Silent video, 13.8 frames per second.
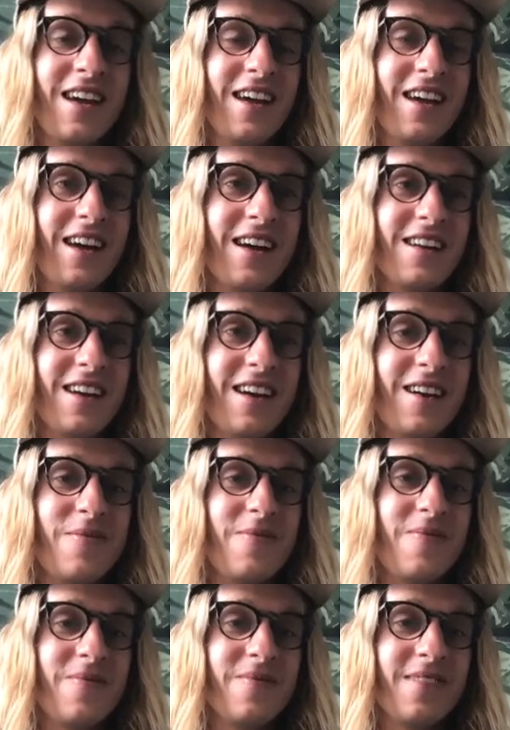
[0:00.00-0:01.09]
And
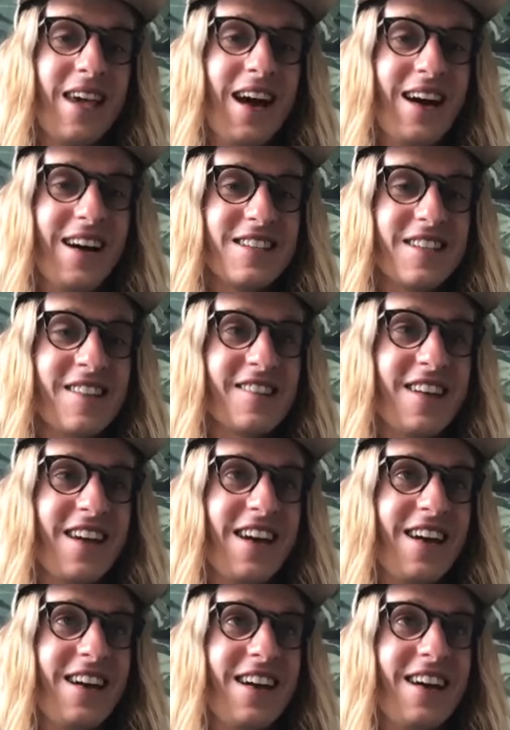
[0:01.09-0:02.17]
um, yeah, just
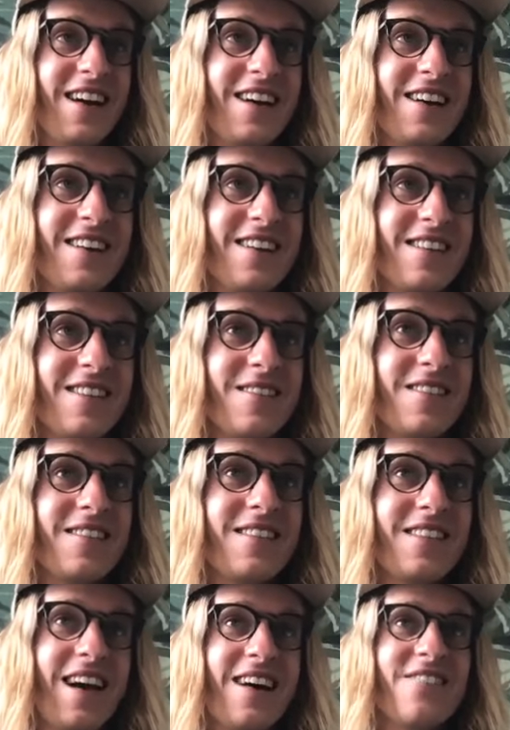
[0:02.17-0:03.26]
stay, uh,
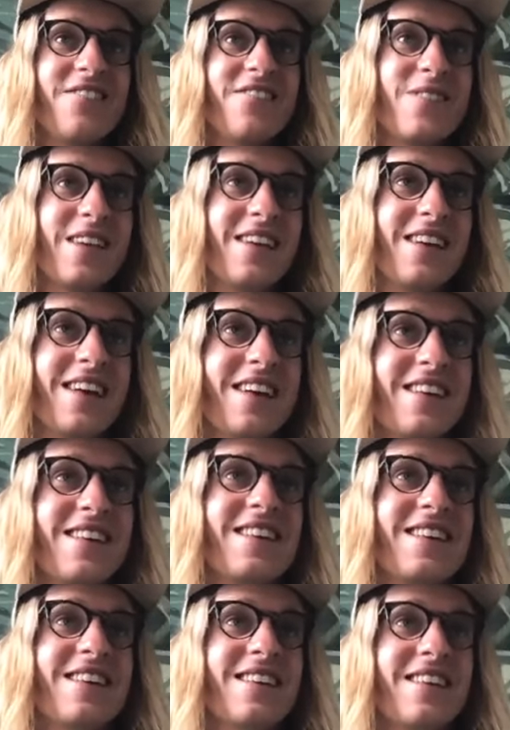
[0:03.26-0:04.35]
yeah, be, uh,
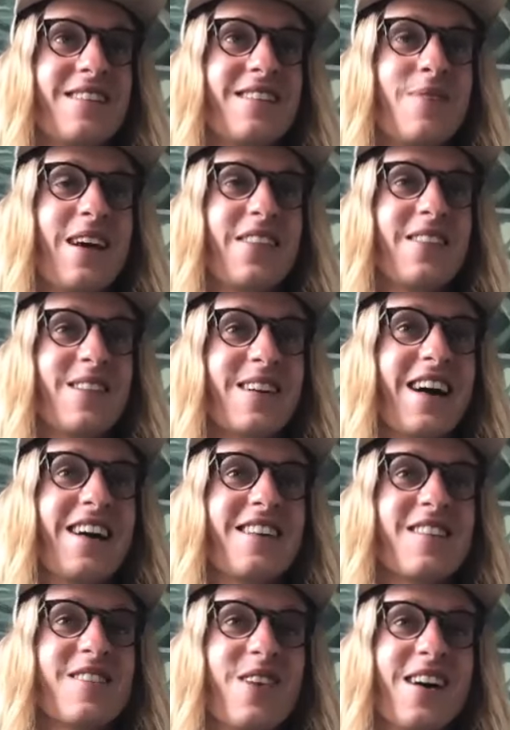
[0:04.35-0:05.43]
be on the lookout
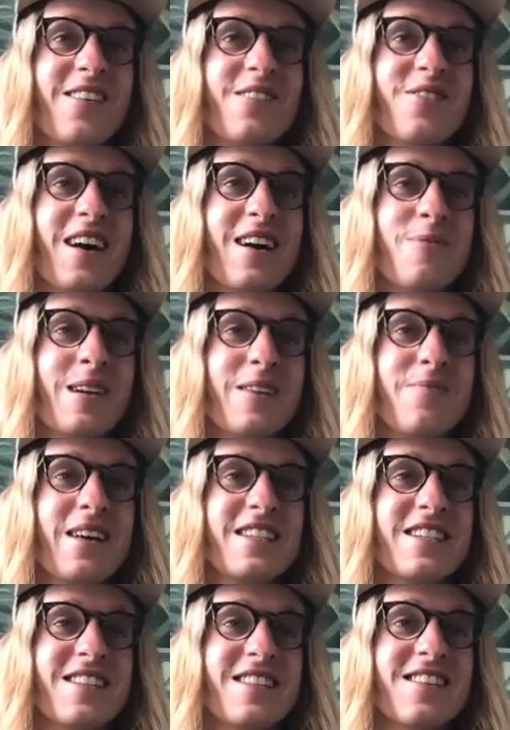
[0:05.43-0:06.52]
as well. We've got a pretty
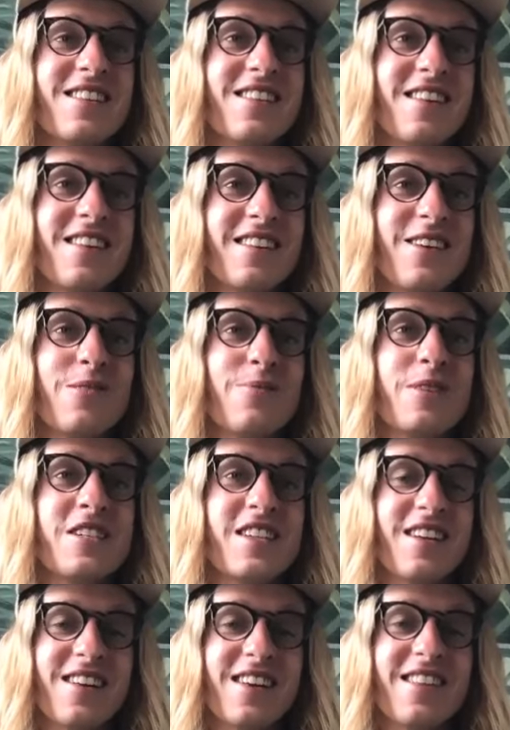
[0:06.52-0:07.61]
major thing that we'll be
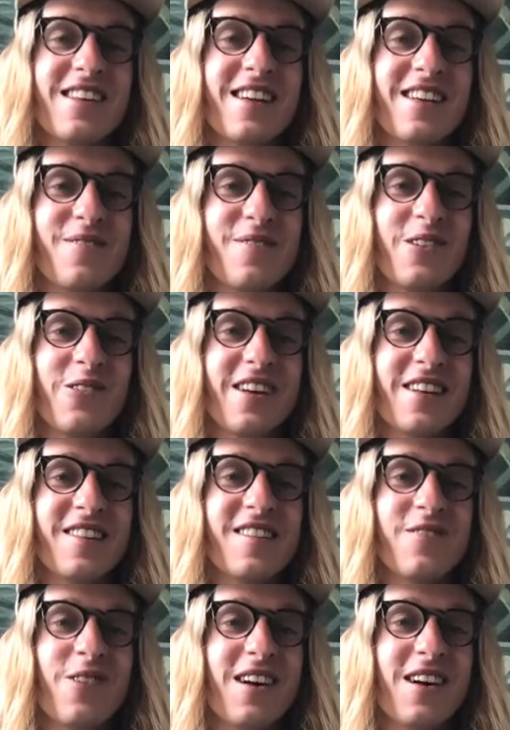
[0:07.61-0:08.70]
sharing in the next few weeks
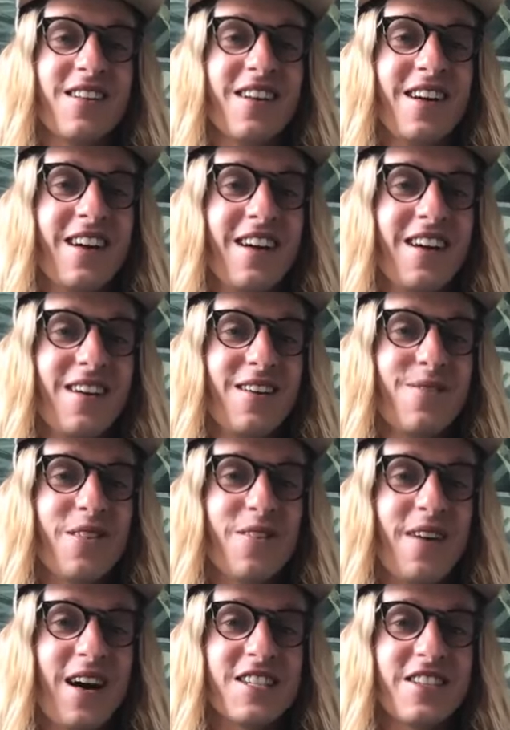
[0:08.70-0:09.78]
as well for the
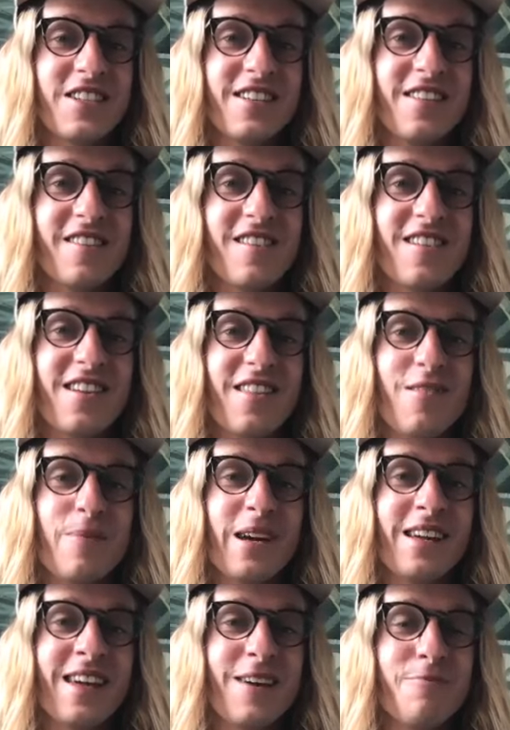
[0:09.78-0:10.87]
Ooh. fashion industry, another
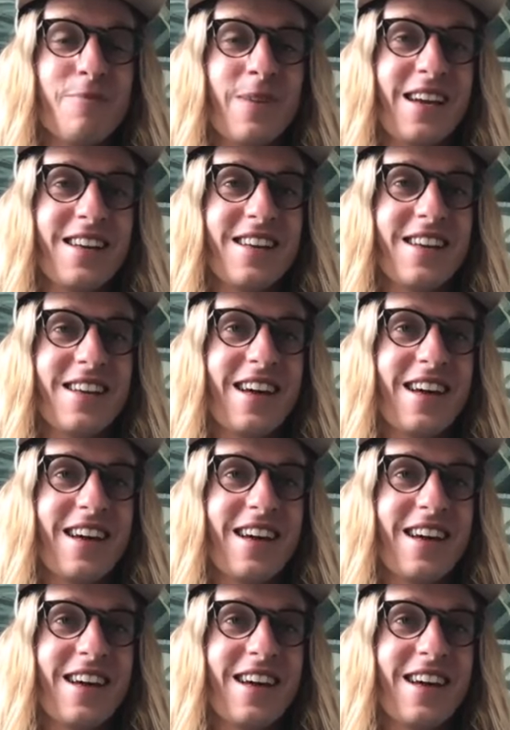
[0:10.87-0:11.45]
big campaign.